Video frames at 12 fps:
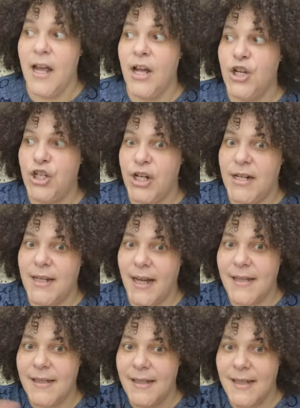She
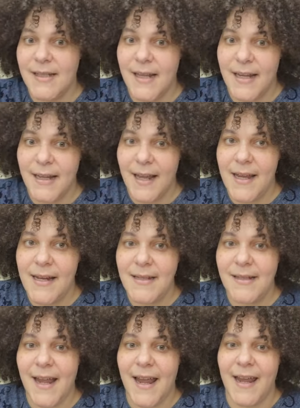does things like this,
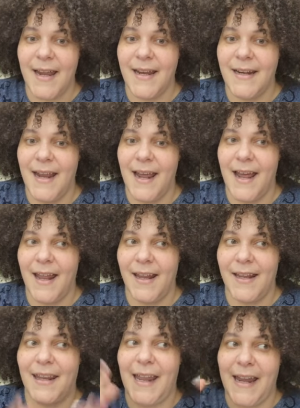and
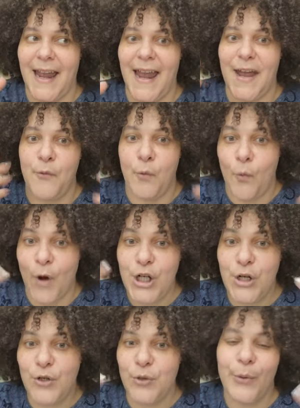like it once
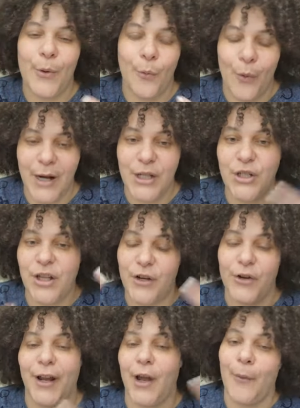you do it once, then you're
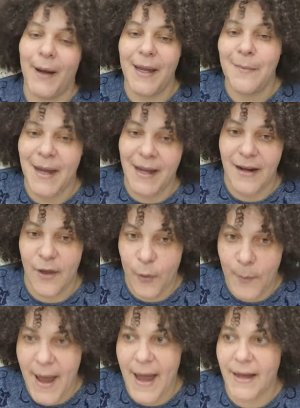like, oh, I can make another
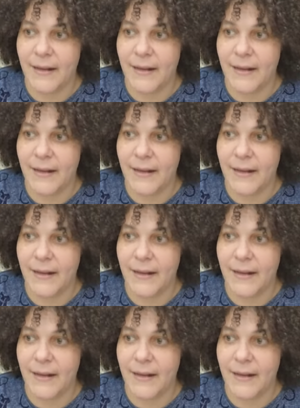bag.